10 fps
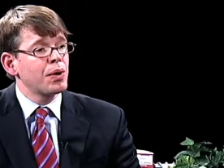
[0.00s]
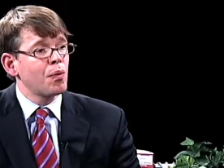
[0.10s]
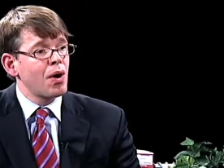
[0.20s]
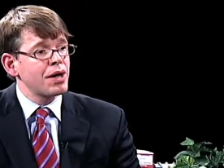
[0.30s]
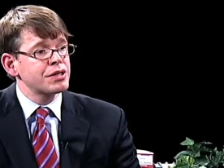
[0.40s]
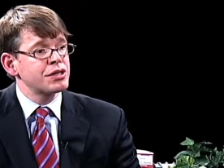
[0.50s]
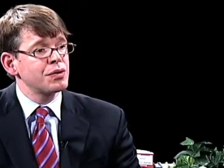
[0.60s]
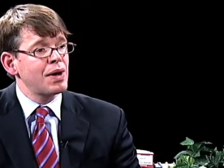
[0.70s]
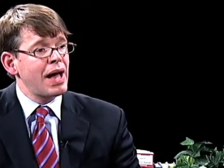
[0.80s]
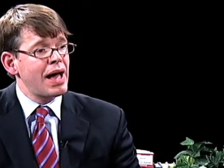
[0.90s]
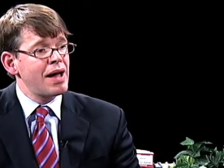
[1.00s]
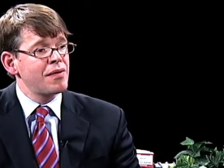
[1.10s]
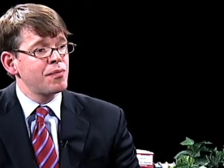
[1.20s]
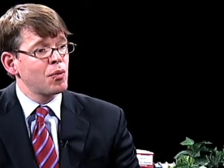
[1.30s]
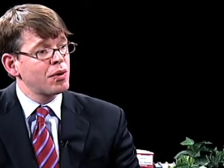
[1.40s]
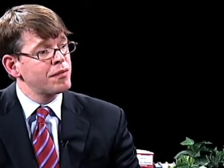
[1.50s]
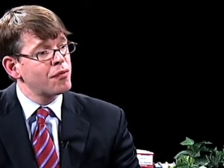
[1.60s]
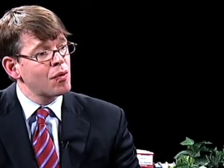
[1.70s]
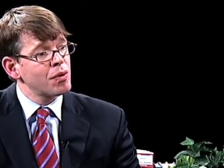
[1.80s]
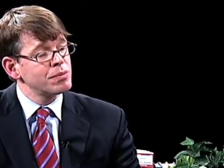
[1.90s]
want to have more
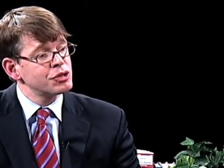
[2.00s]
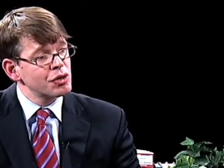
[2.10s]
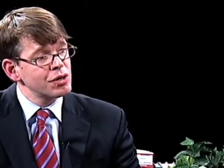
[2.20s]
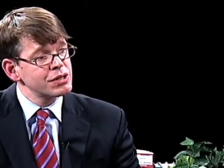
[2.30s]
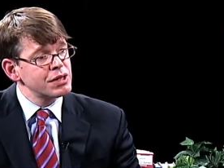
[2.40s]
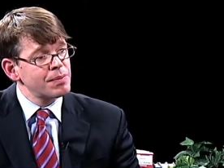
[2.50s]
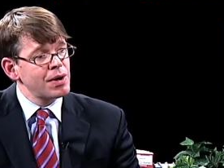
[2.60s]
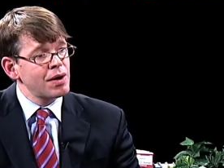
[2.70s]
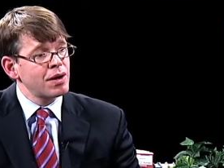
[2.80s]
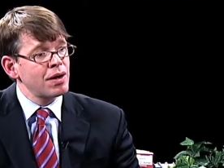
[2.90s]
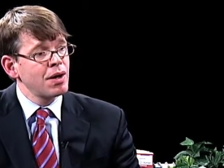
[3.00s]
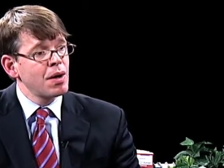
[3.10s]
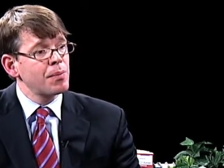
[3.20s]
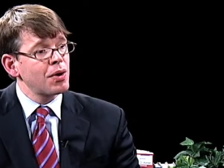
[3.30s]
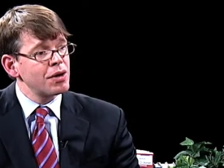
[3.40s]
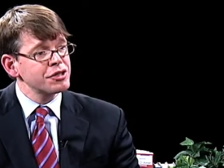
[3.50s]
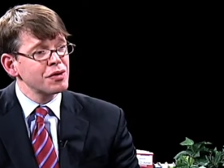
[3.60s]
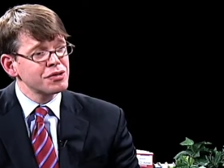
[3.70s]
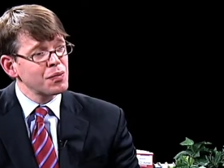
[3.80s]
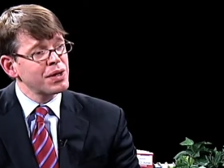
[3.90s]
informed juries in America, but also
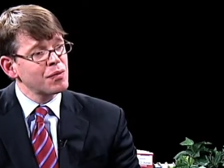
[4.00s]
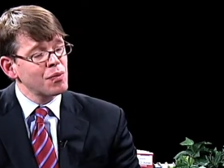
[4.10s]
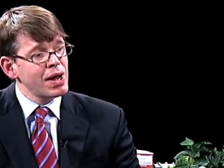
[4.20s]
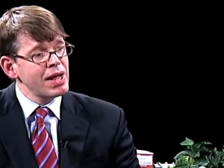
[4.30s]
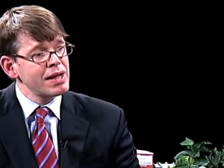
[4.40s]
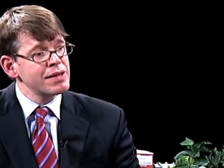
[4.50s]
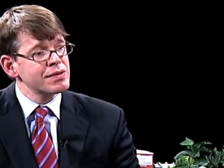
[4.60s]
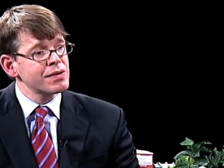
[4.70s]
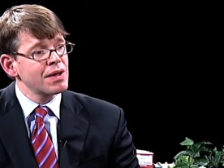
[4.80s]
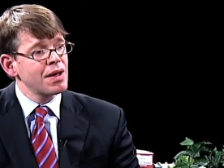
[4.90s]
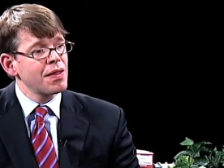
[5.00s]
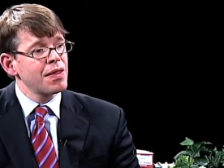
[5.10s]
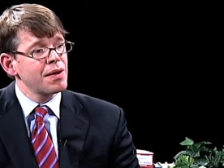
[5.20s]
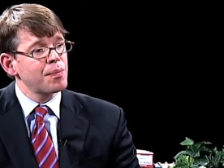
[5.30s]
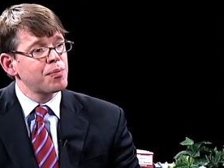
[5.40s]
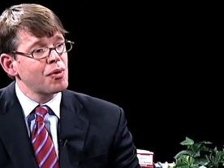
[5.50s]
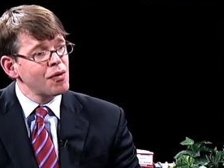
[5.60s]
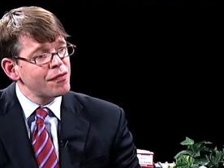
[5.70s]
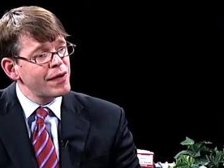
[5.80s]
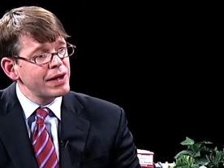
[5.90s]
so we can raise the
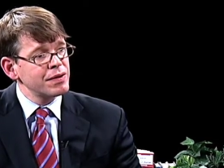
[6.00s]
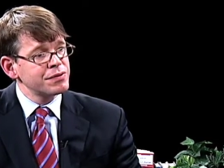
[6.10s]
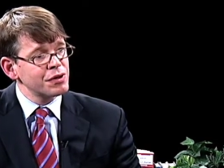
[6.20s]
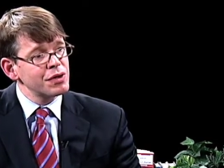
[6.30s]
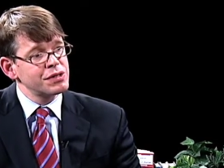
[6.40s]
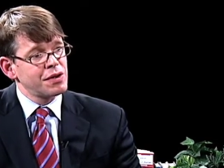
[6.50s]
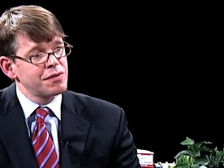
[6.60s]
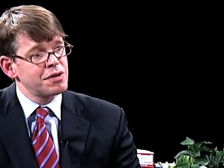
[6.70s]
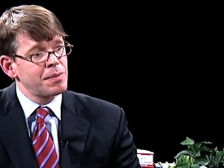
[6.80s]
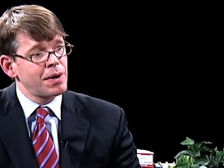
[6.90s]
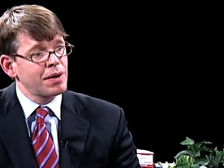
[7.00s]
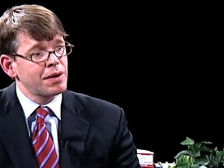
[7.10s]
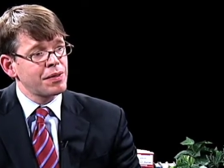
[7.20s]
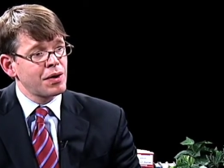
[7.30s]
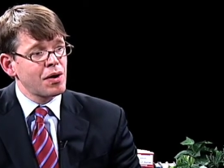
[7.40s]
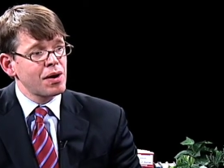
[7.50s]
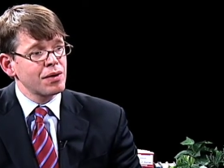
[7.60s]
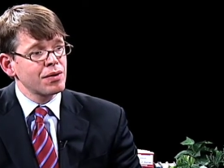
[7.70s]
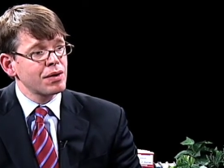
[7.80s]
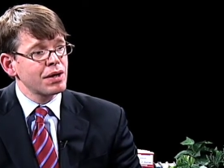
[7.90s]
profile of jury service in America. There
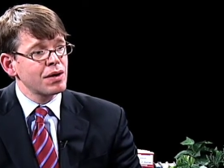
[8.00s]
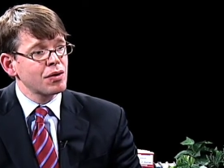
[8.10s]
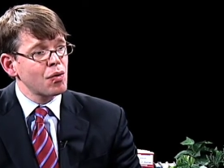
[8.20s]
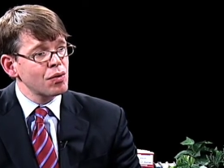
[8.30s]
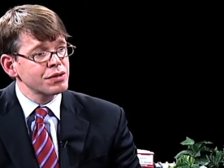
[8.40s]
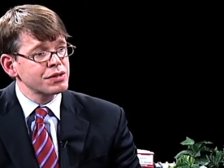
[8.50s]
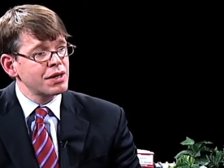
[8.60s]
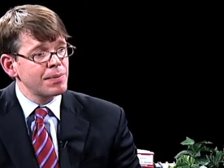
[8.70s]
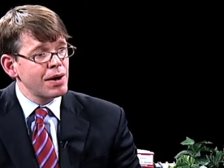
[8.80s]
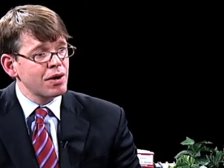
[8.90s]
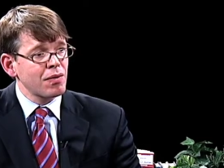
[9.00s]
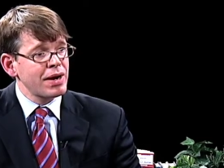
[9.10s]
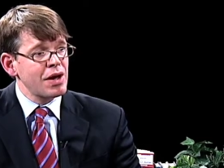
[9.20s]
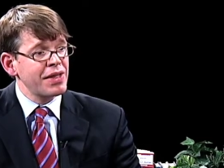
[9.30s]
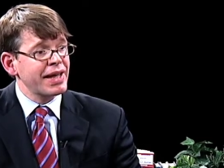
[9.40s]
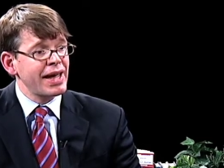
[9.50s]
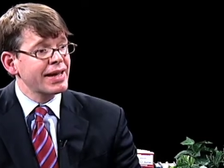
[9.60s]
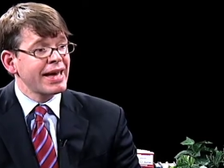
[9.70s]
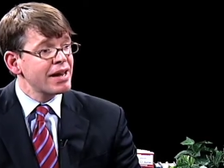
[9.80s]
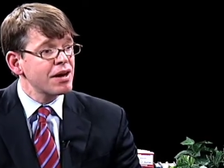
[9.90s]
are courts in America right now that
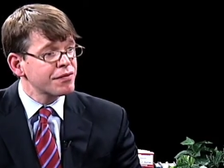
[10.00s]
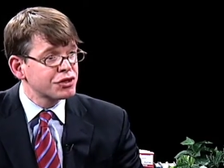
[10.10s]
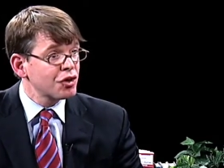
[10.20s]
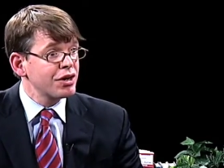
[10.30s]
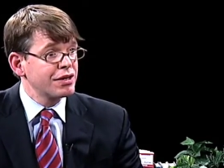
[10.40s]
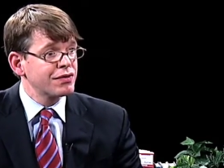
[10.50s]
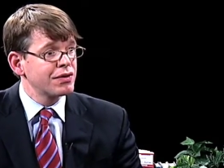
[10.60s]
can't get enough juries,